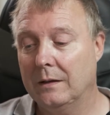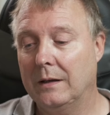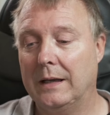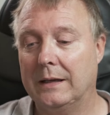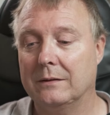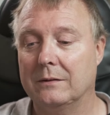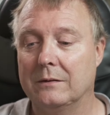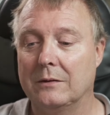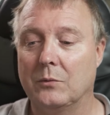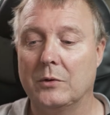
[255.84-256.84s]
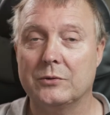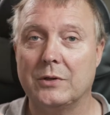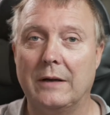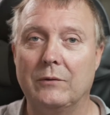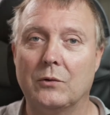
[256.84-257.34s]
And the ones
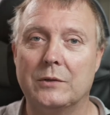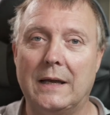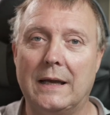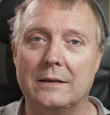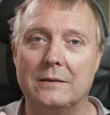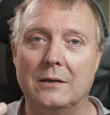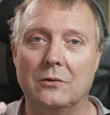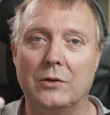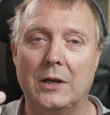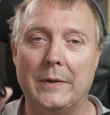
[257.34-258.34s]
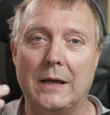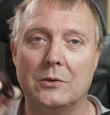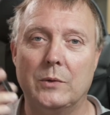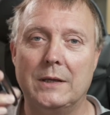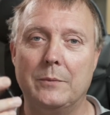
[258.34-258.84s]
I've looked at, you're looking about
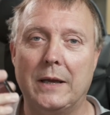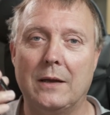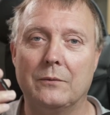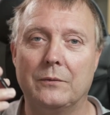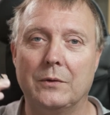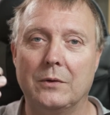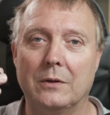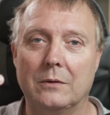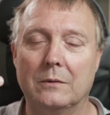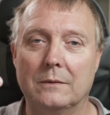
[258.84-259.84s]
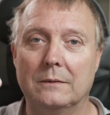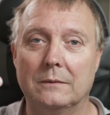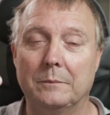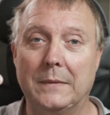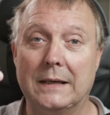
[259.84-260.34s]
£20 for the
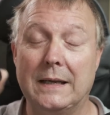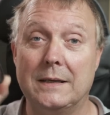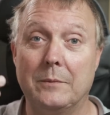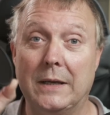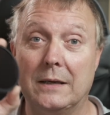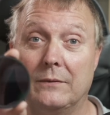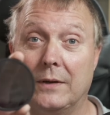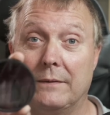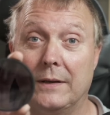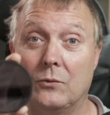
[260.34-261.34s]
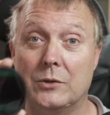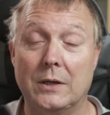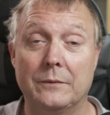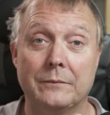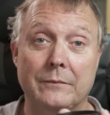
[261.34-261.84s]
magnetic bit for your filter,